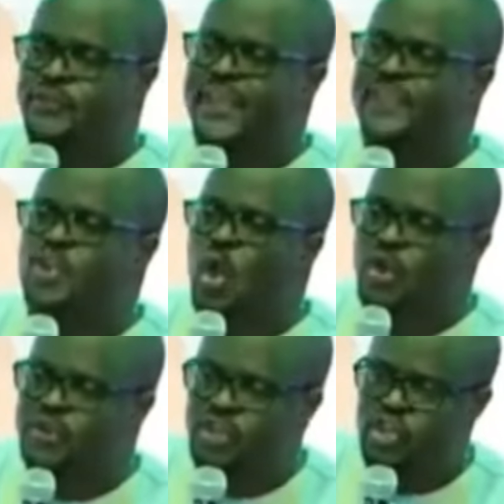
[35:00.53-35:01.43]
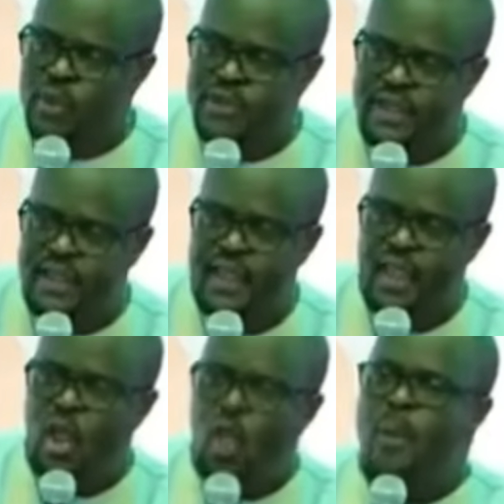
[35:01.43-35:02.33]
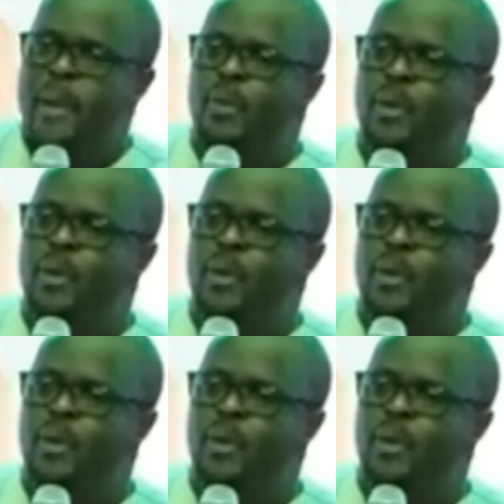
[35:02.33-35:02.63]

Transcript: no continuity. We put our